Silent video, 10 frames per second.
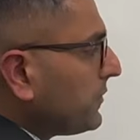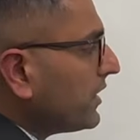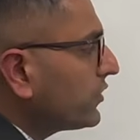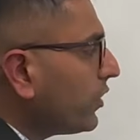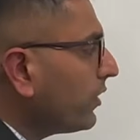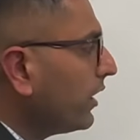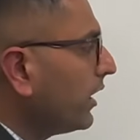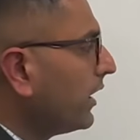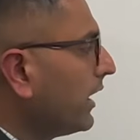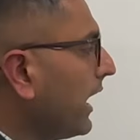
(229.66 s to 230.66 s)
So
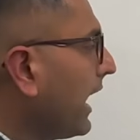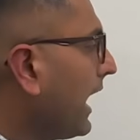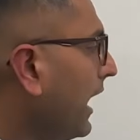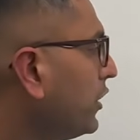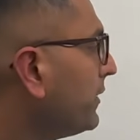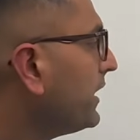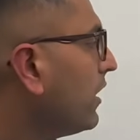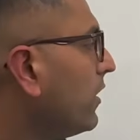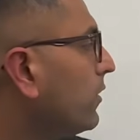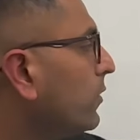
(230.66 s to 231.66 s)
how do we
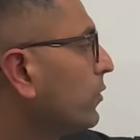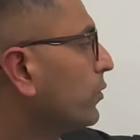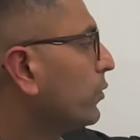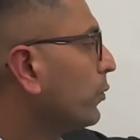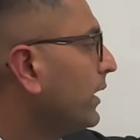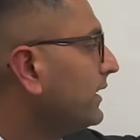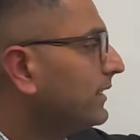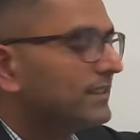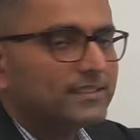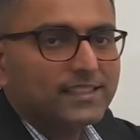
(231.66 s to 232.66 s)
know whether
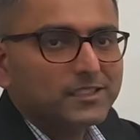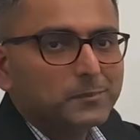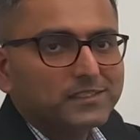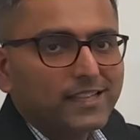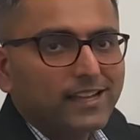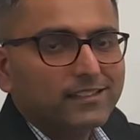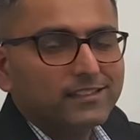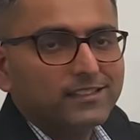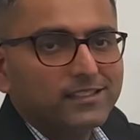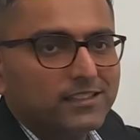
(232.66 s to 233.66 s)
this 6%
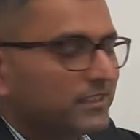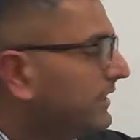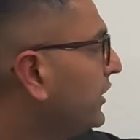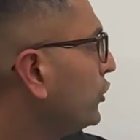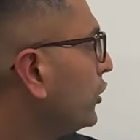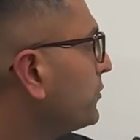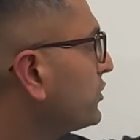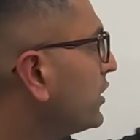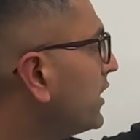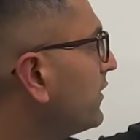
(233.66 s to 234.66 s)
that you
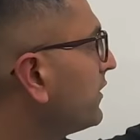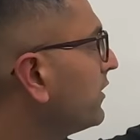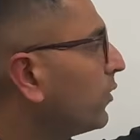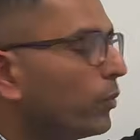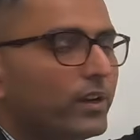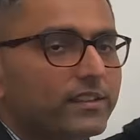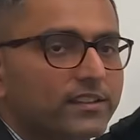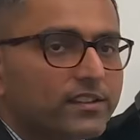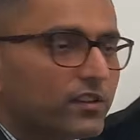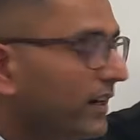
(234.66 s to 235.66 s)
observed with
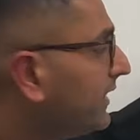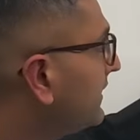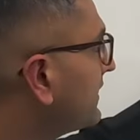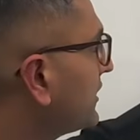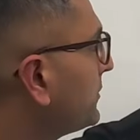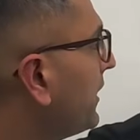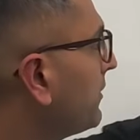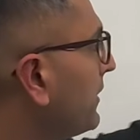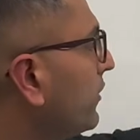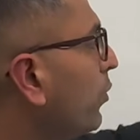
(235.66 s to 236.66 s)
this running this
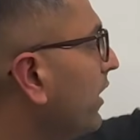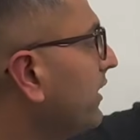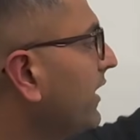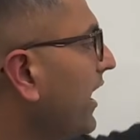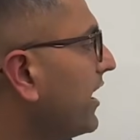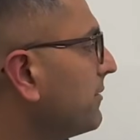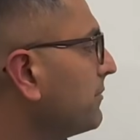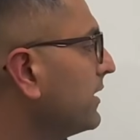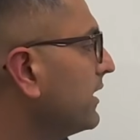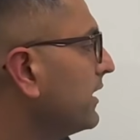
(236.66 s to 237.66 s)
experiment one time
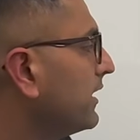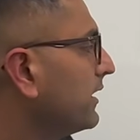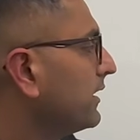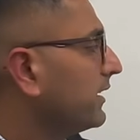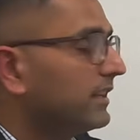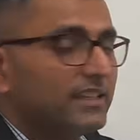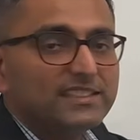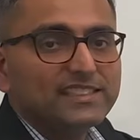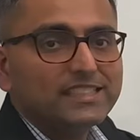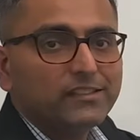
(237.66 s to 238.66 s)
is
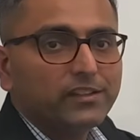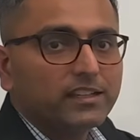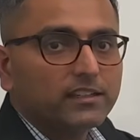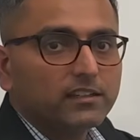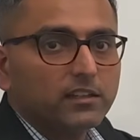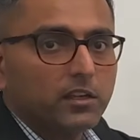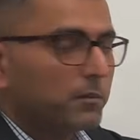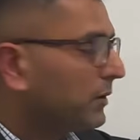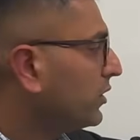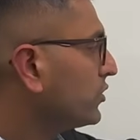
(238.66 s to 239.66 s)
significant?
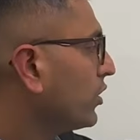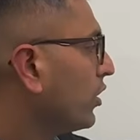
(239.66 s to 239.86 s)
Because